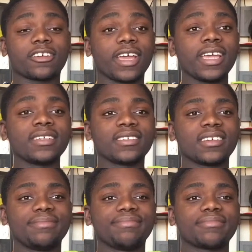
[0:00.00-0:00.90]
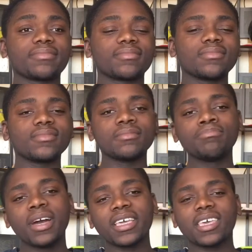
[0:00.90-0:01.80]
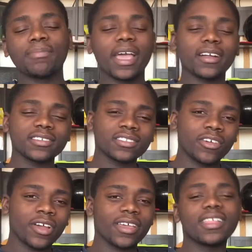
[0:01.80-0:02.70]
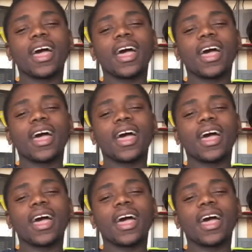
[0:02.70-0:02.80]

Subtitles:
Crazy. But get back on story.